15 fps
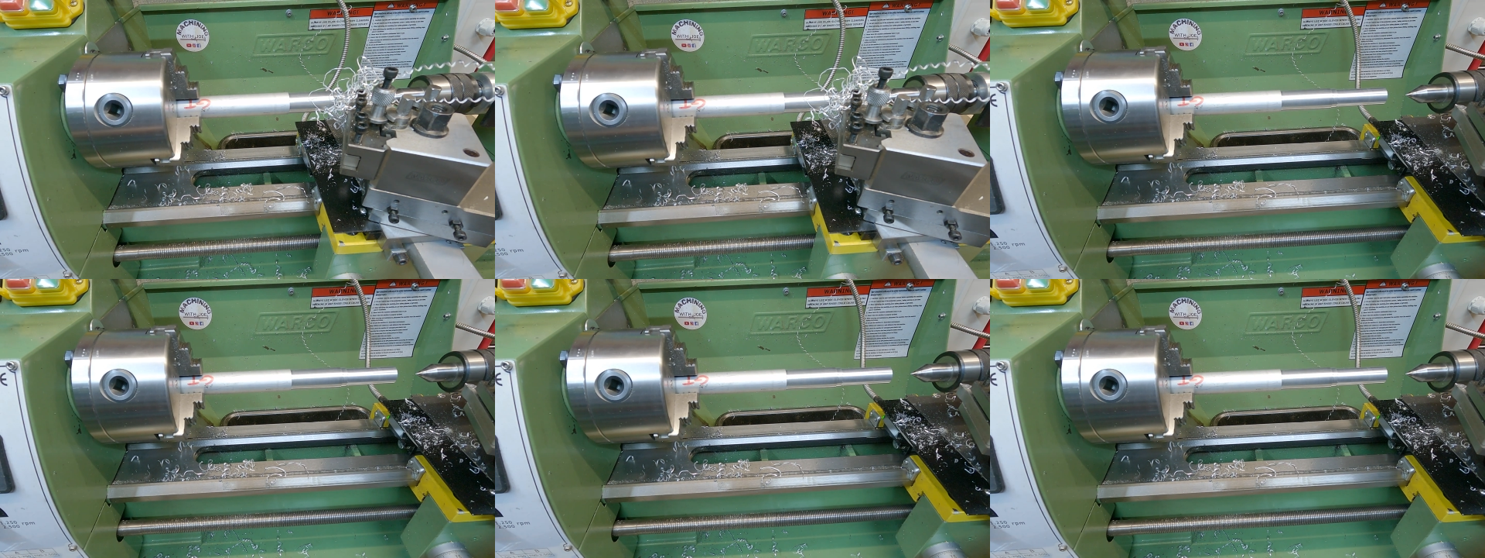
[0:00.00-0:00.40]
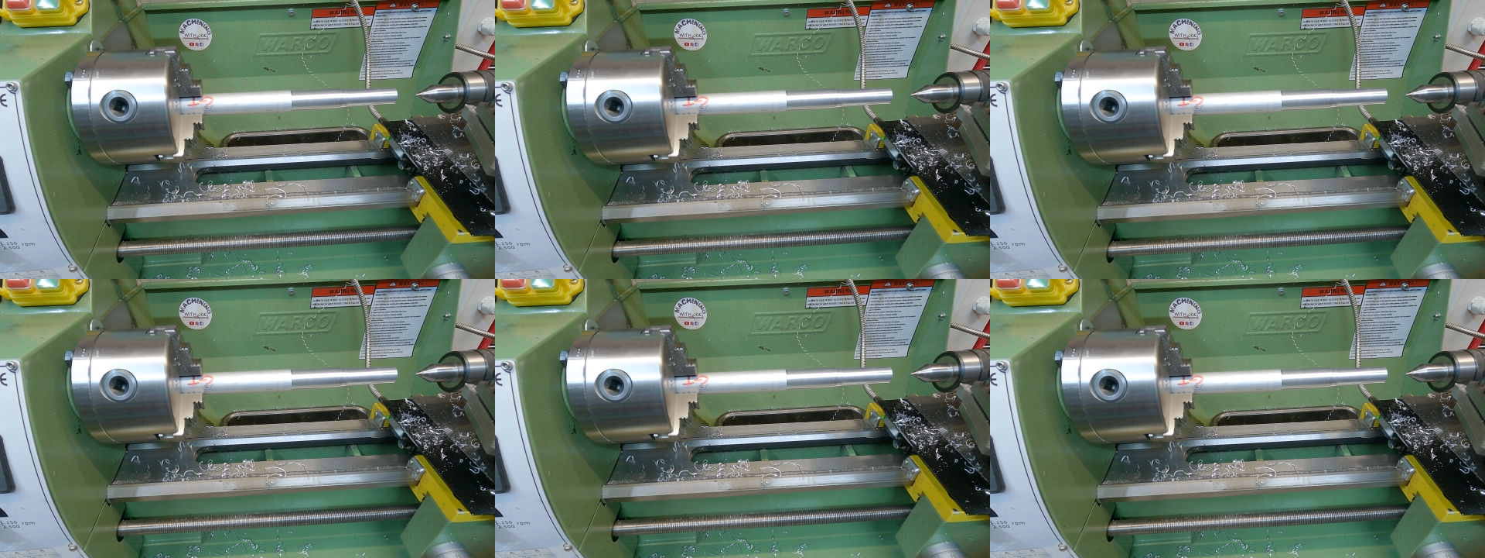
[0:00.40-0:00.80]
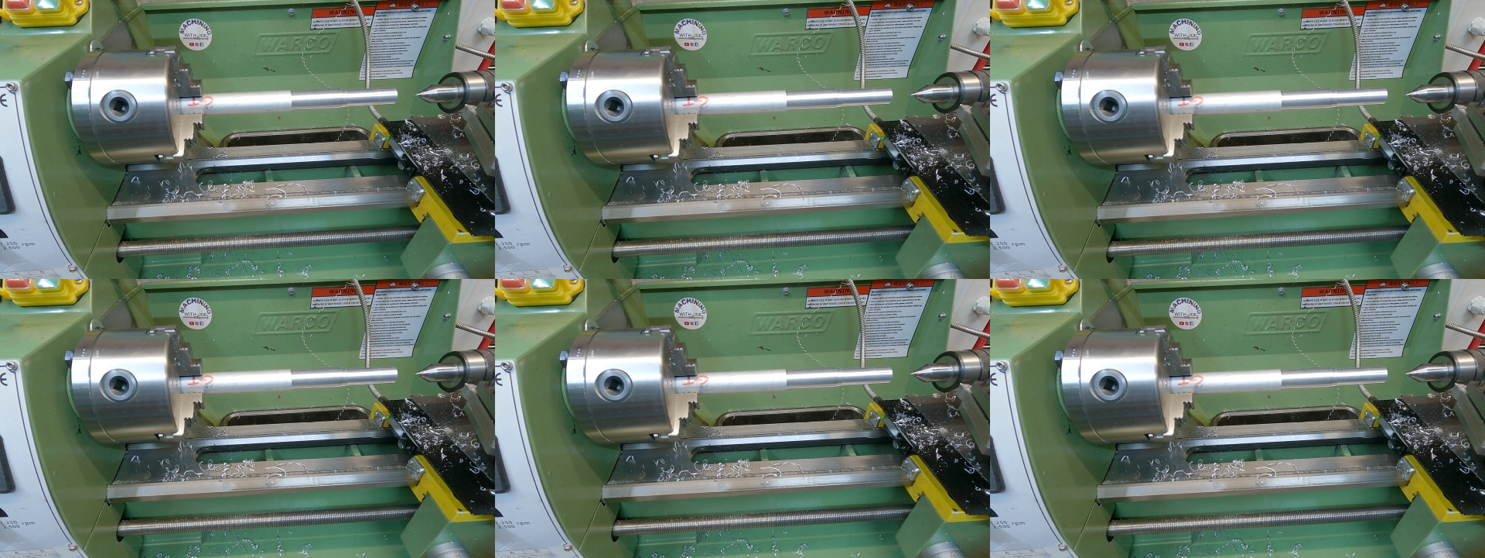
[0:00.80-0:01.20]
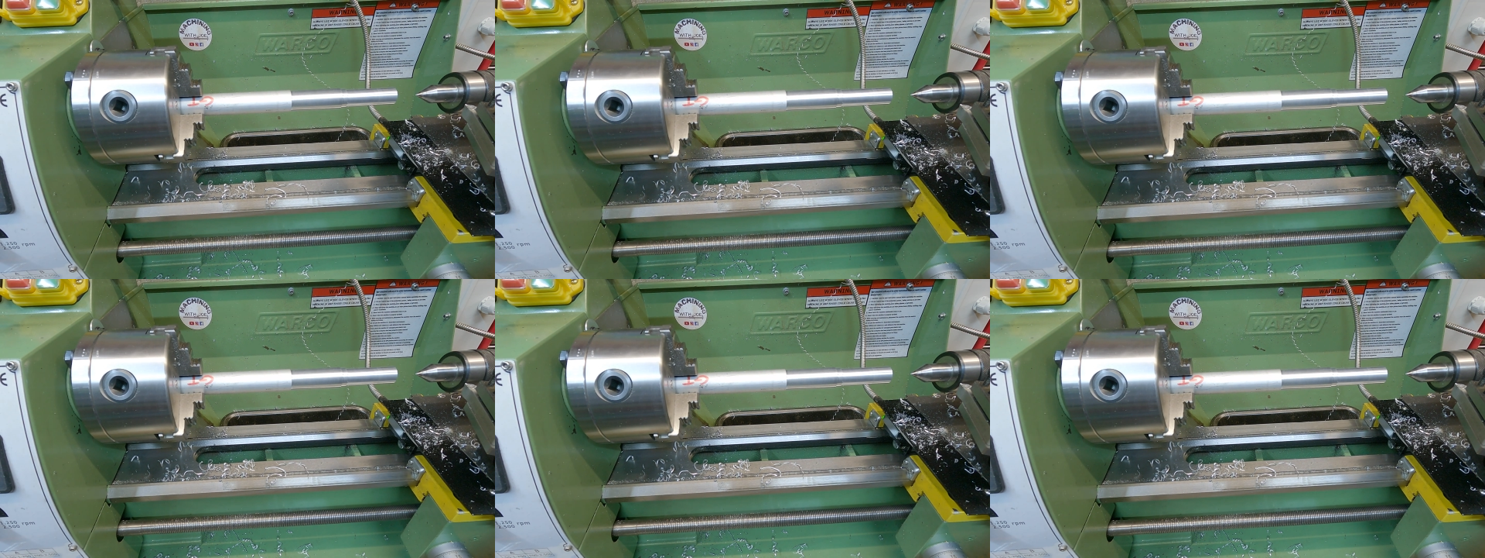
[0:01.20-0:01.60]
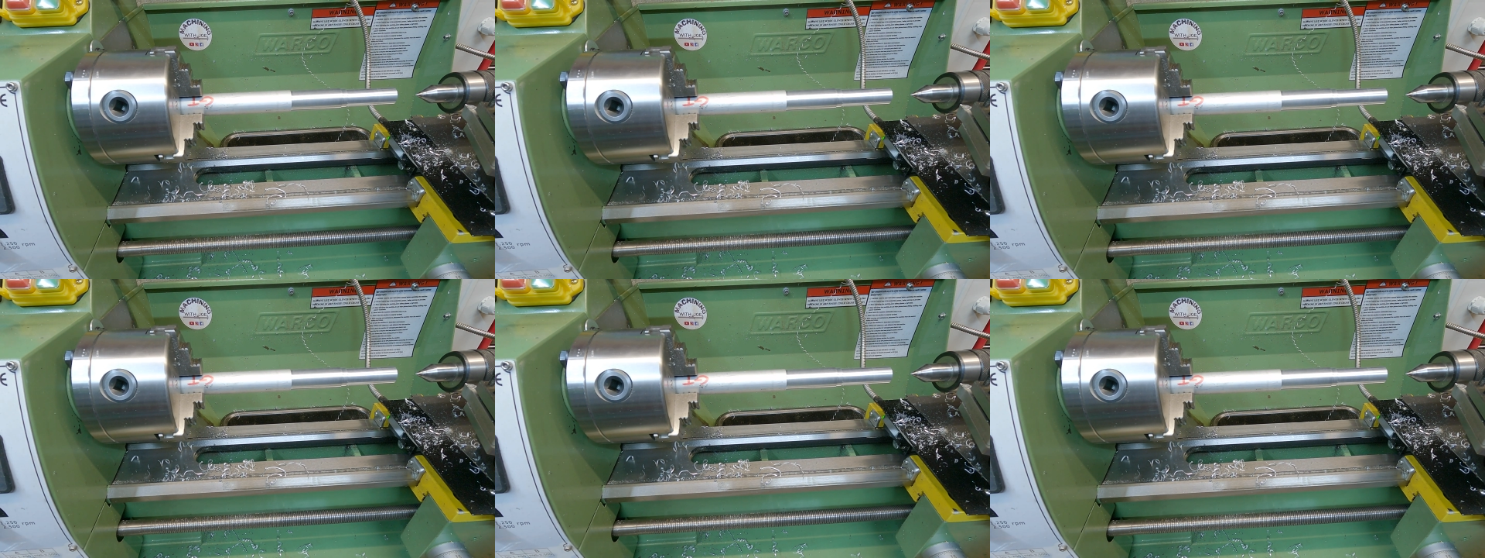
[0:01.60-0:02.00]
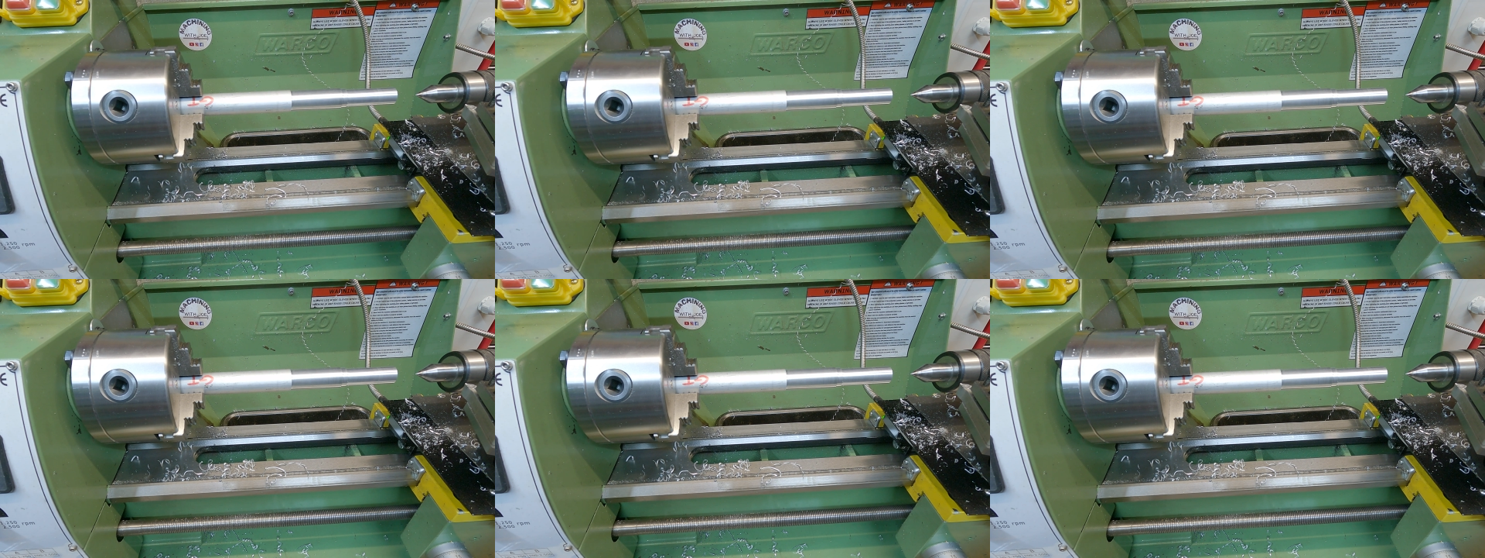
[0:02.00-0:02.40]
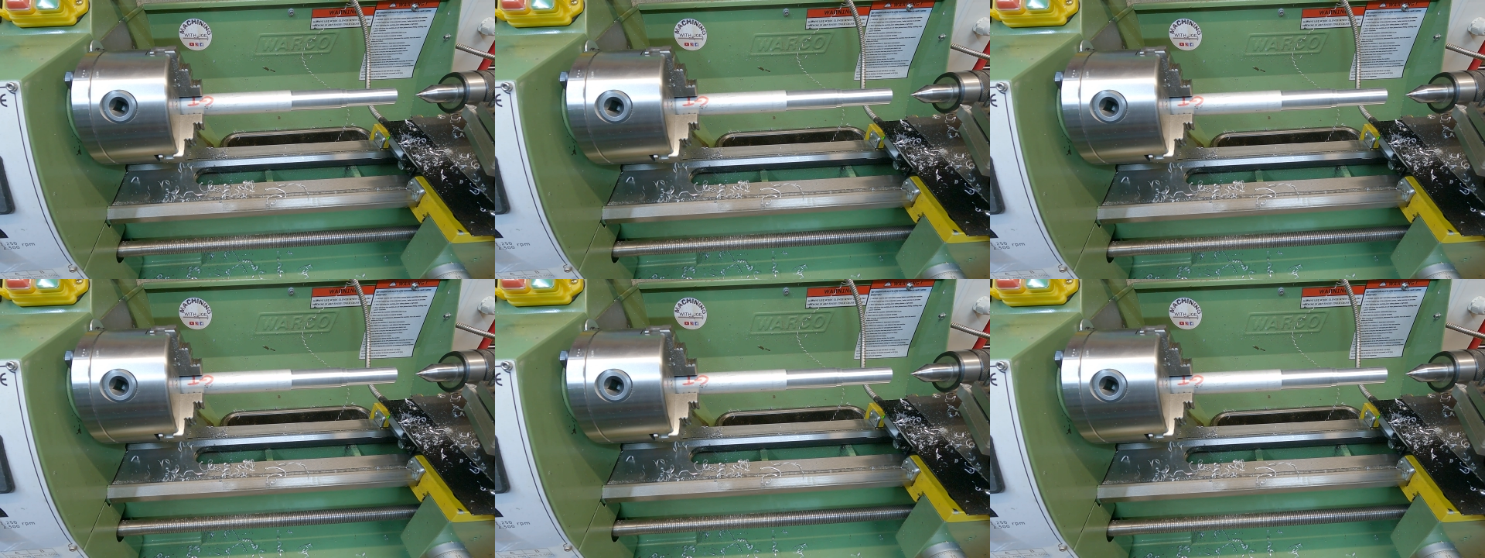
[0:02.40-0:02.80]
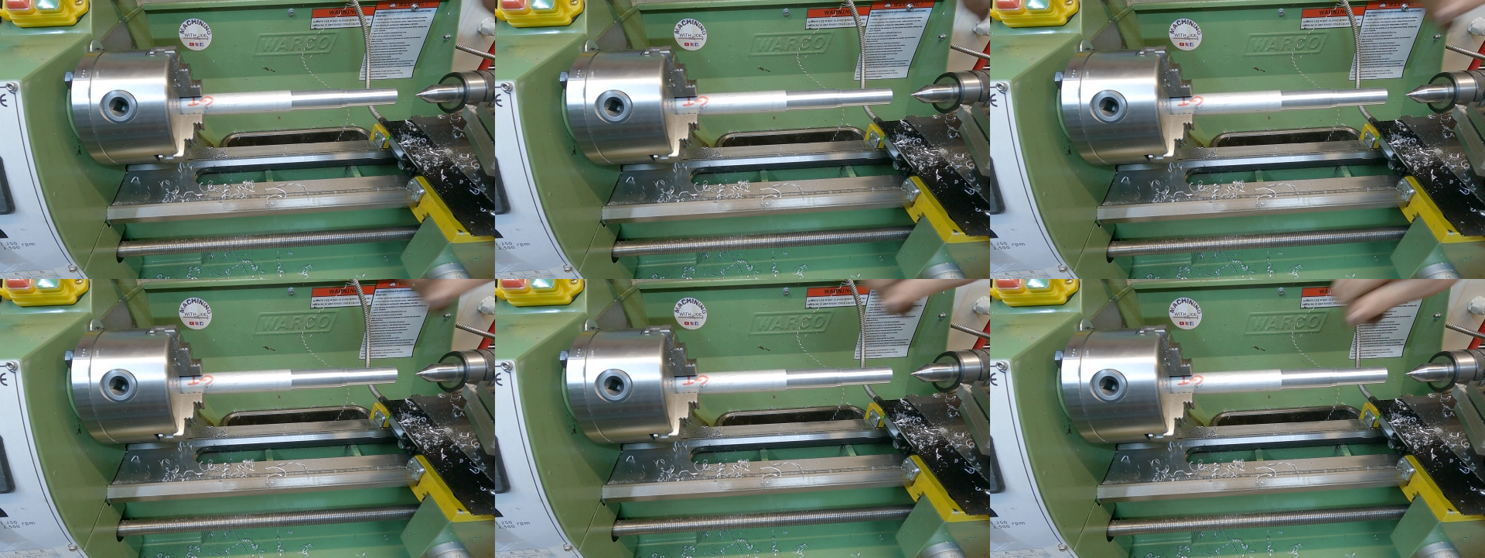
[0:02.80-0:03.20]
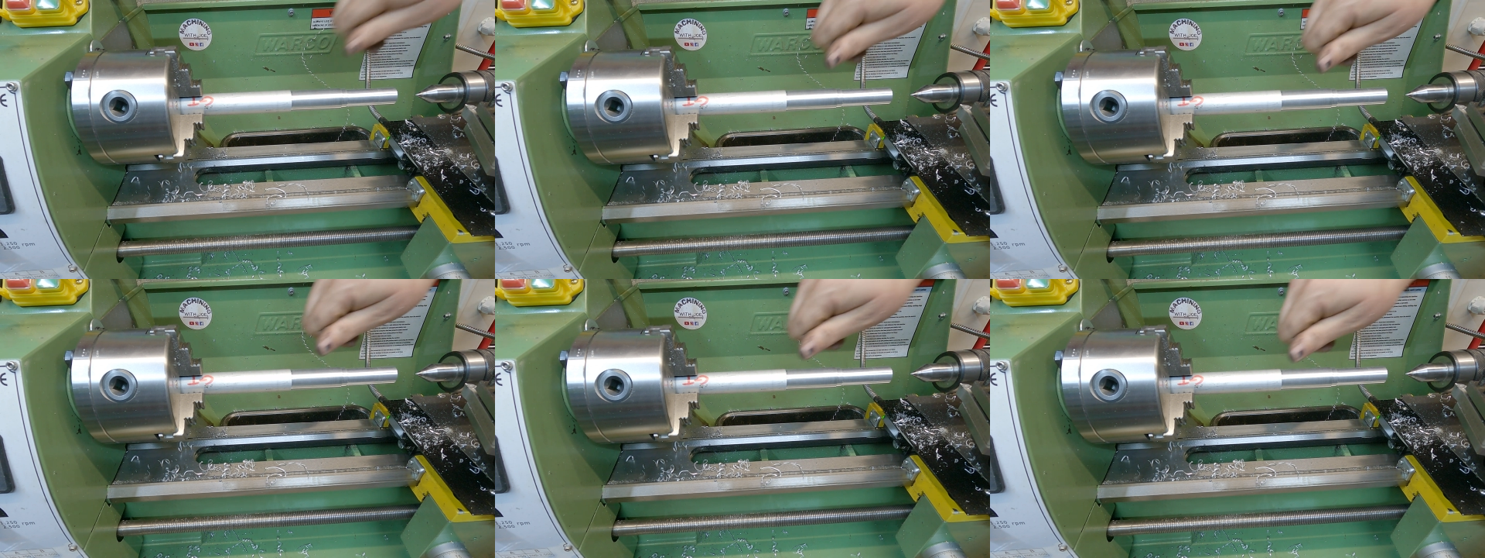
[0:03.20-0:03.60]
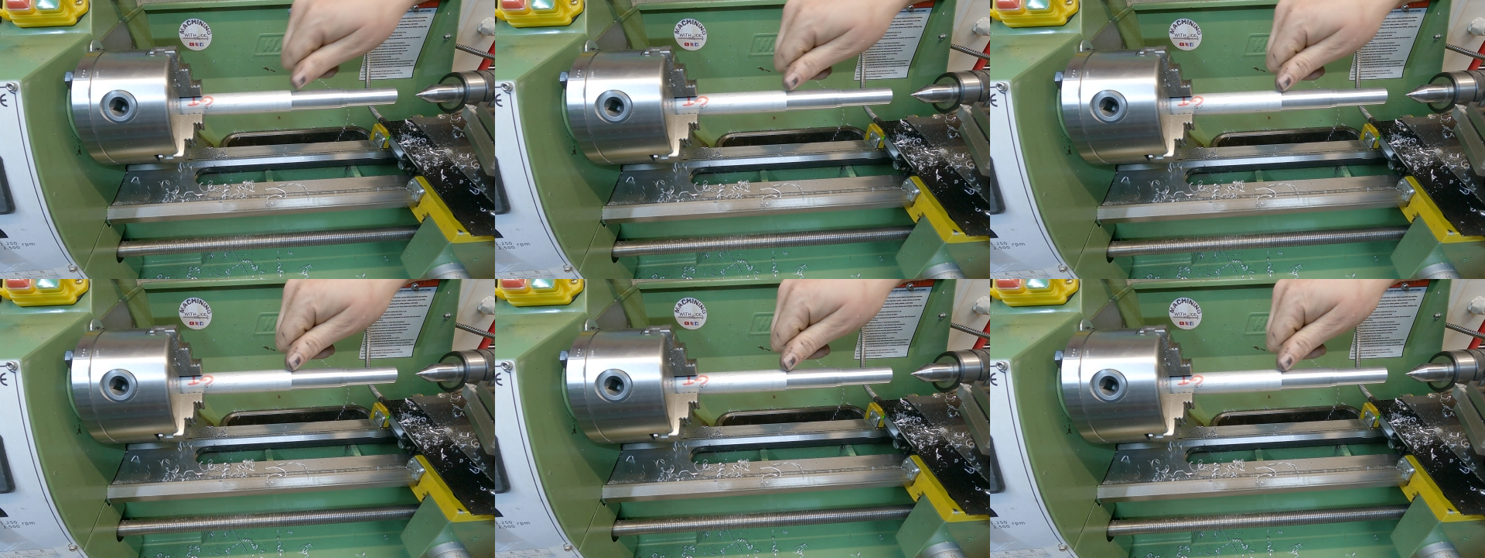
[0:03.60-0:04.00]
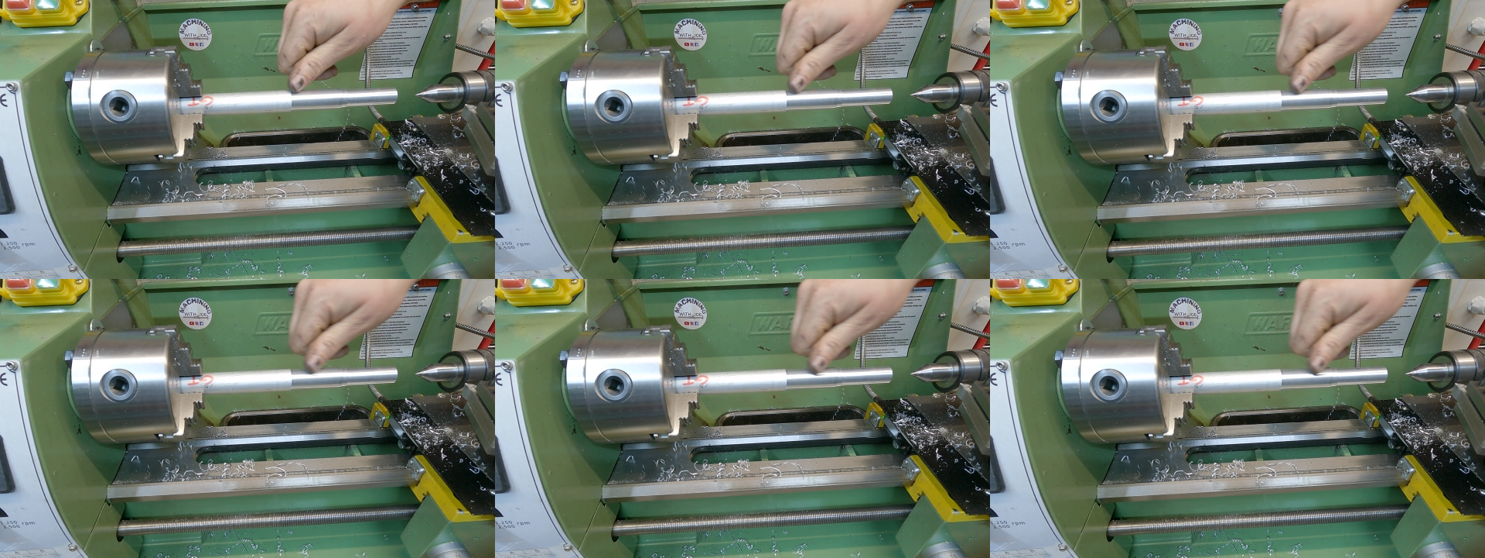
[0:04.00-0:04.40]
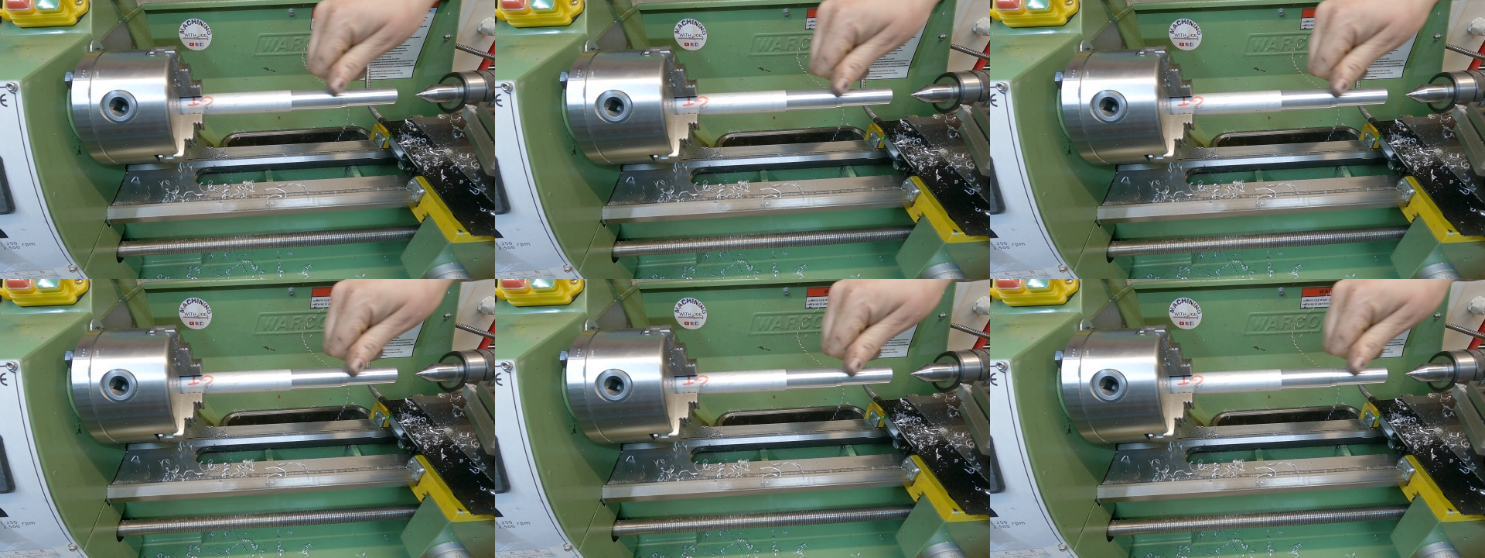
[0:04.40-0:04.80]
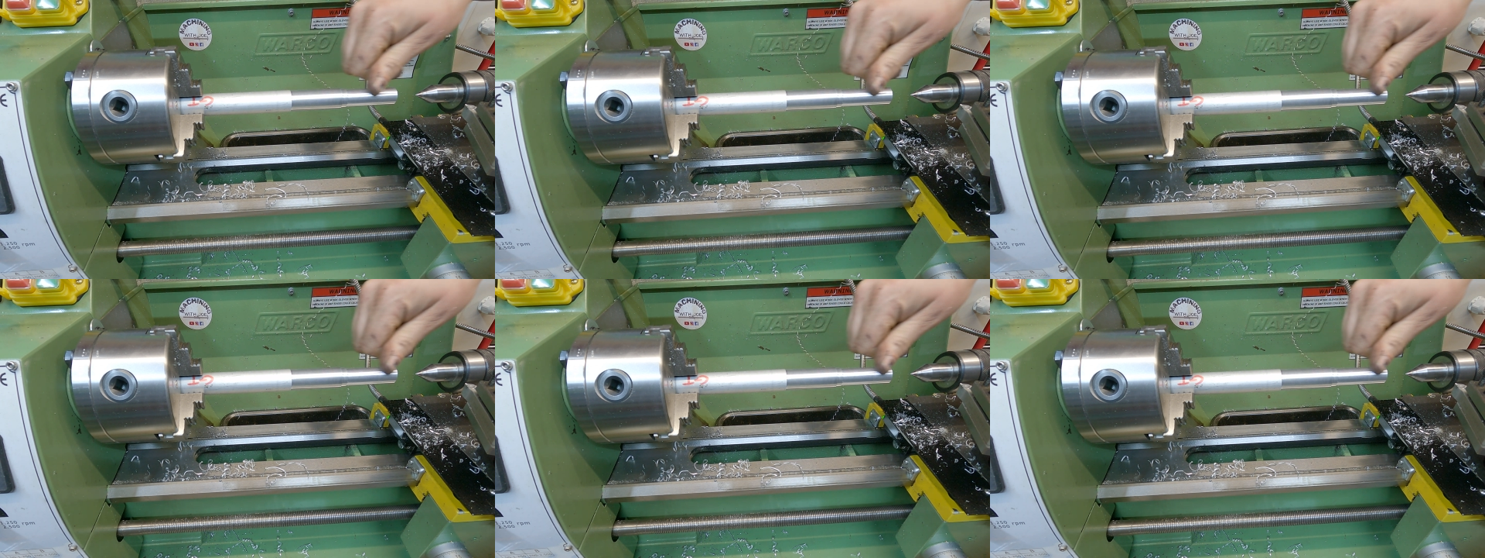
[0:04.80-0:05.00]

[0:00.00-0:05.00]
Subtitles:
[unreadable: no face in view]